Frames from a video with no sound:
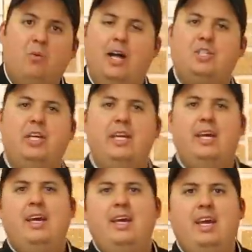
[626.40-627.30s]
for watching.
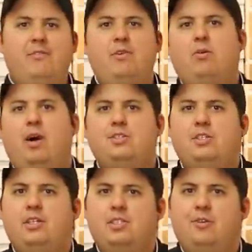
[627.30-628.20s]
If you're
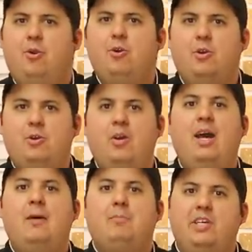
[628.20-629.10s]
watching this on Roku,
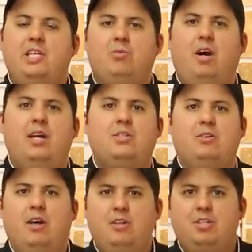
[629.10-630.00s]
please watch
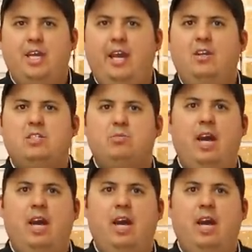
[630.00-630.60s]
our other channels.